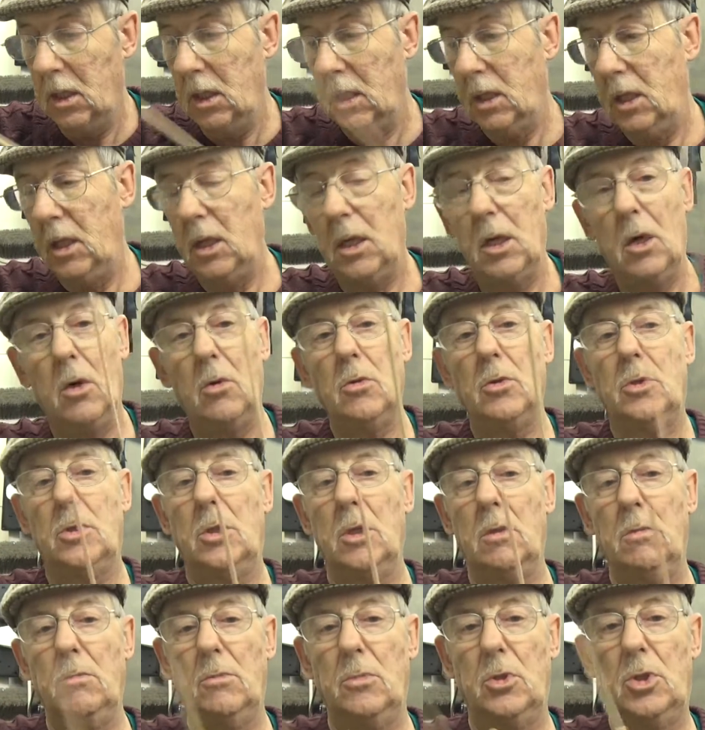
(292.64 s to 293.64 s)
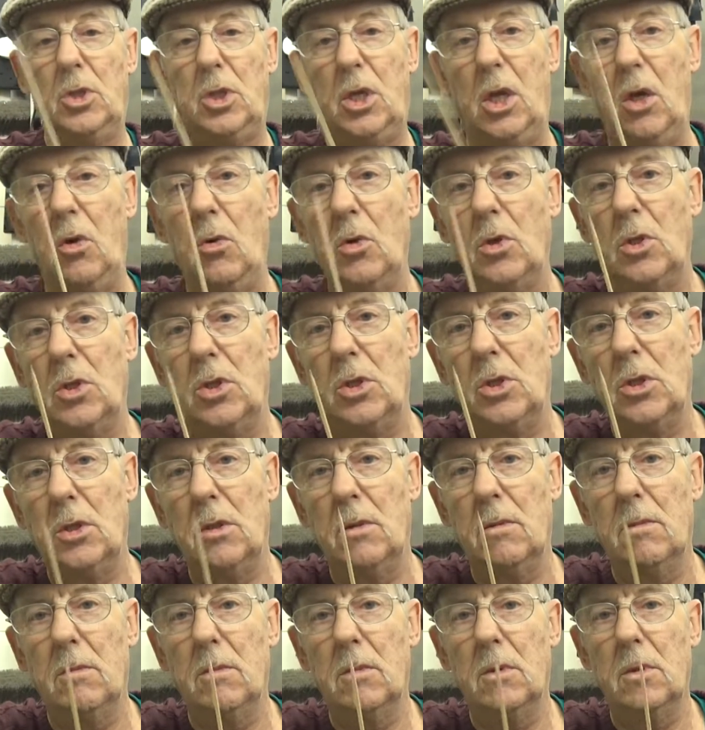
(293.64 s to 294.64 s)
get hold of some skewers,
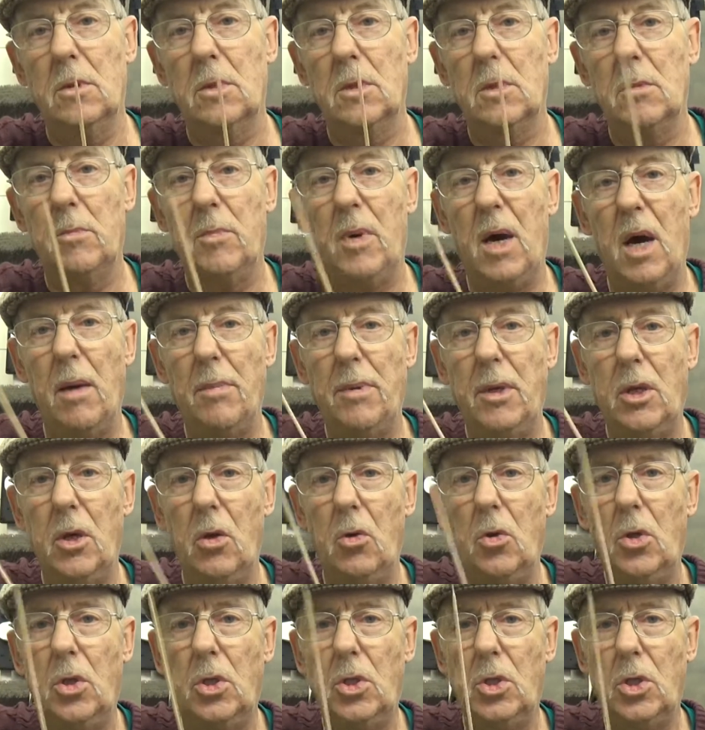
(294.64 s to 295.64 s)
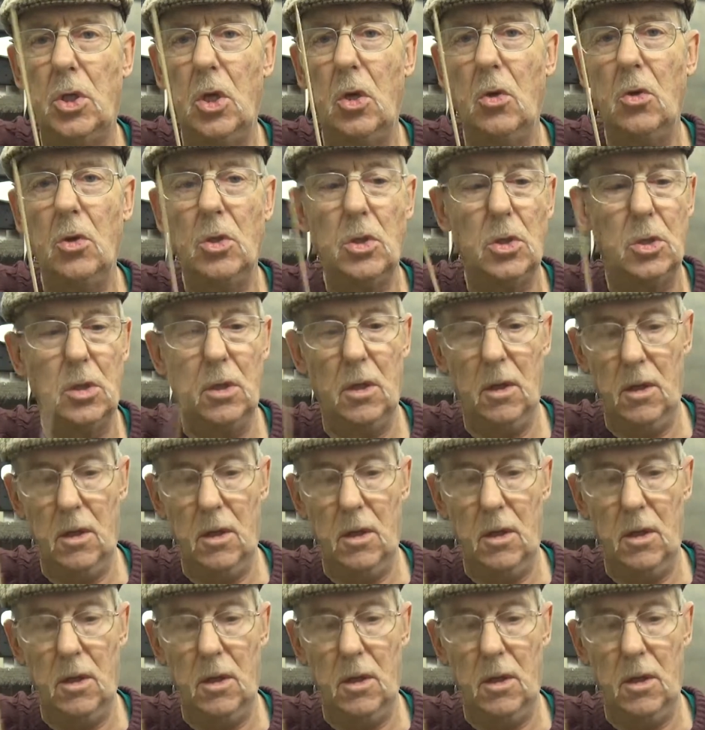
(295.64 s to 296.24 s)
barbecue skewers,